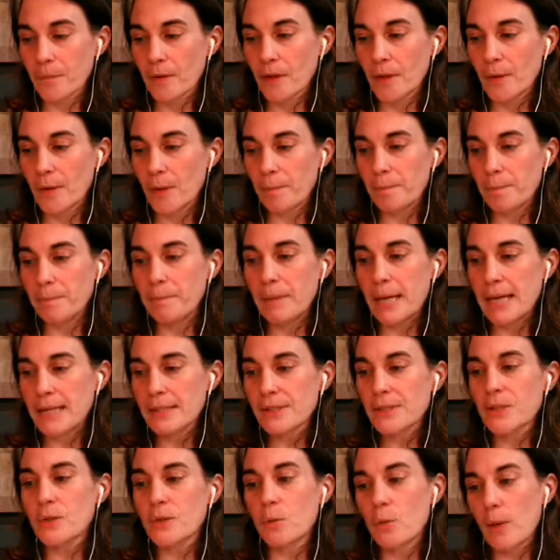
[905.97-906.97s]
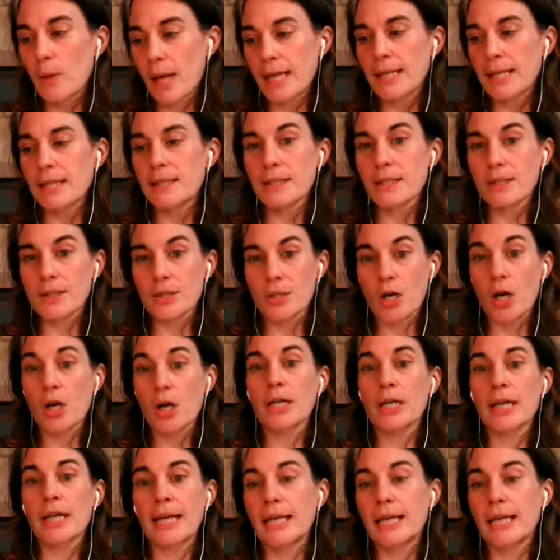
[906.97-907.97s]
The best way to
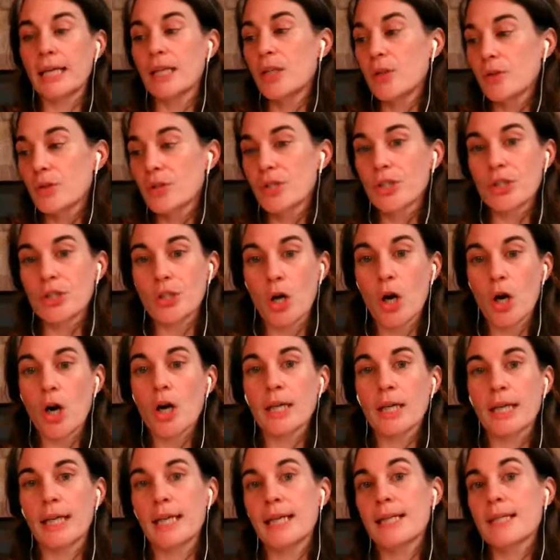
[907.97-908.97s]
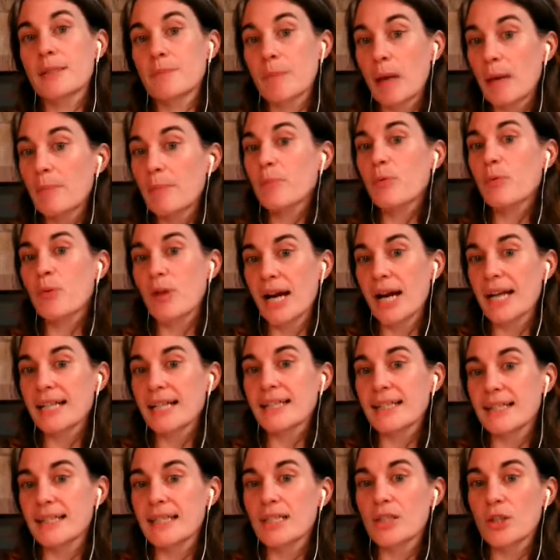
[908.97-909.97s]
start getting used to talking is by
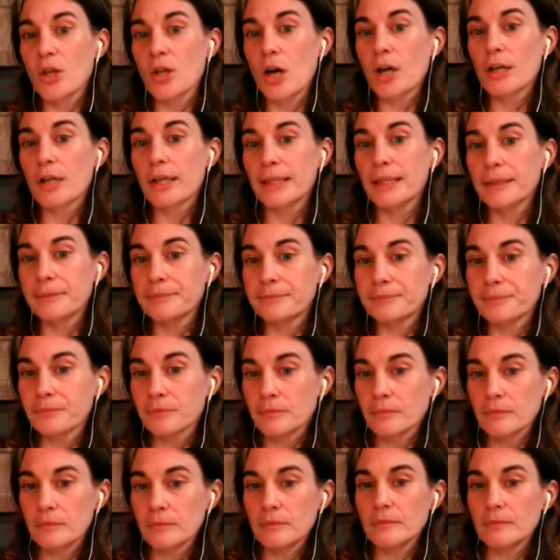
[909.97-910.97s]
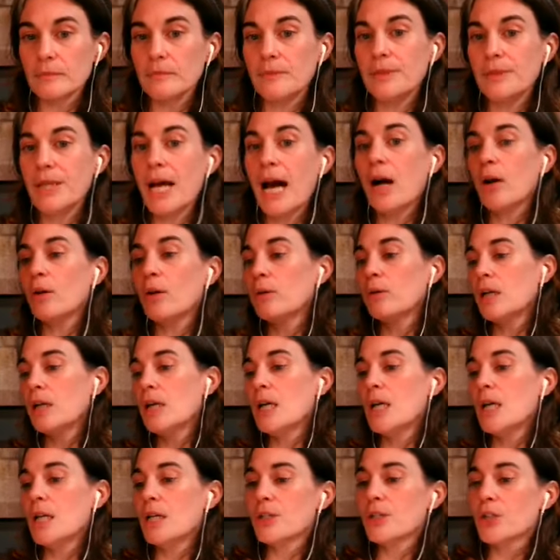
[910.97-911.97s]
practicing talking. Now,
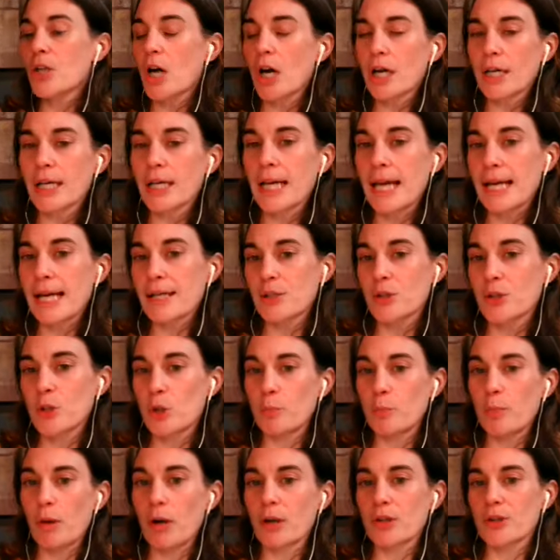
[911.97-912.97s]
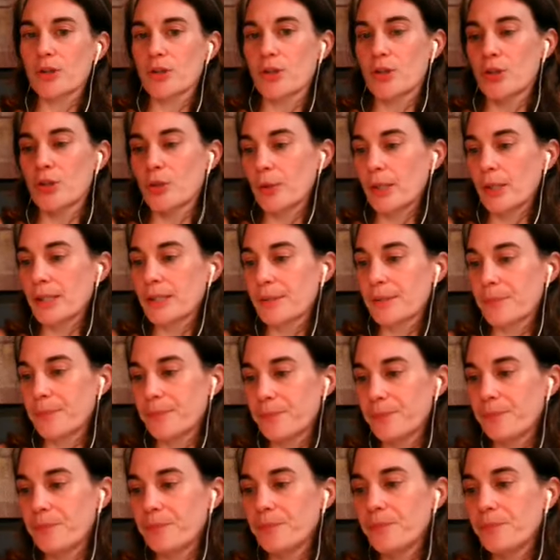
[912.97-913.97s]
talking has two parts to it.
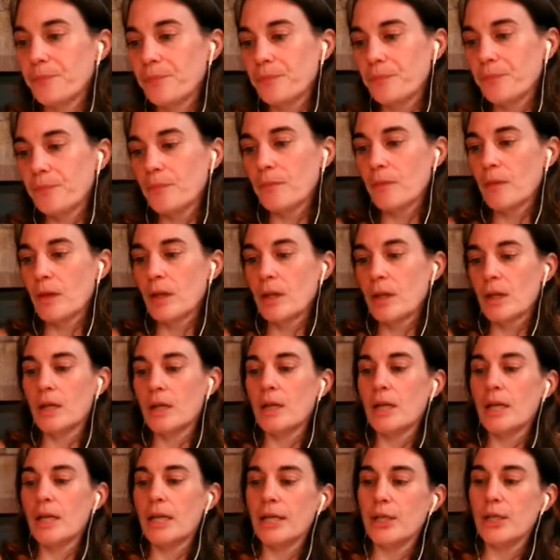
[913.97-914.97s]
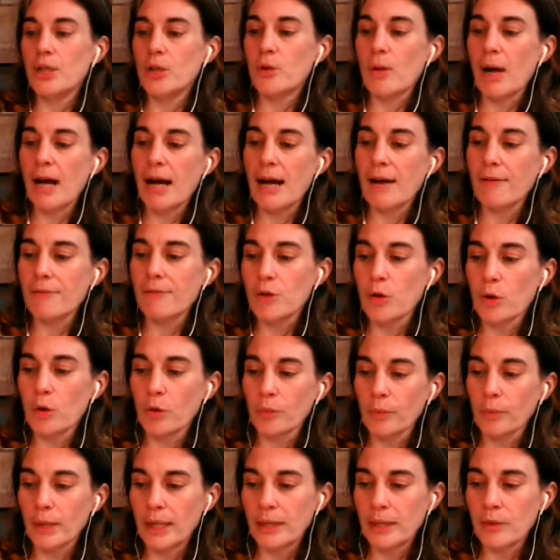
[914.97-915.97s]
You have your
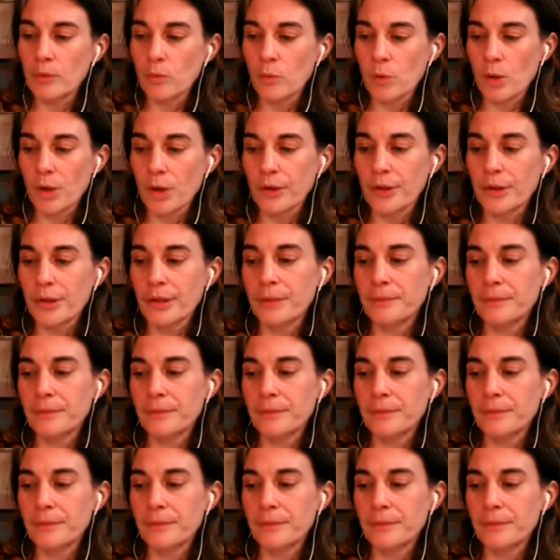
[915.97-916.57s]
written word.